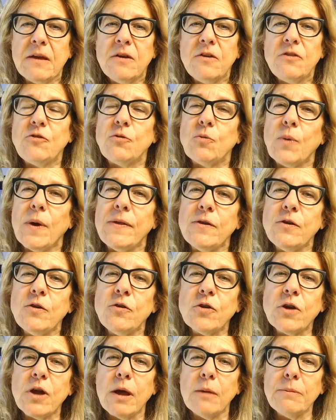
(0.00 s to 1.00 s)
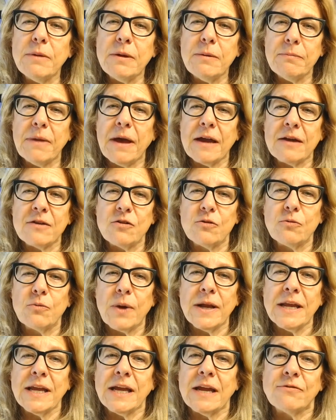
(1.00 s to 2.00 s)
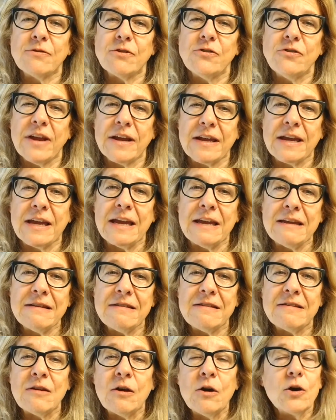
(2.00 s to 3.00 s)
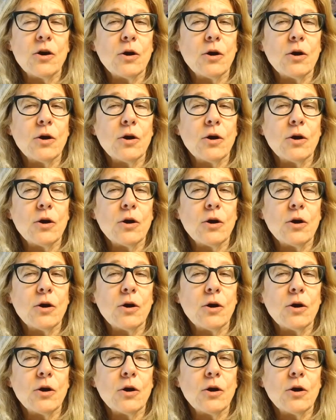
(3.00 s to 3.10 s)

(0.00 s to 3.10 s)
So whether you're coming back to writing after decades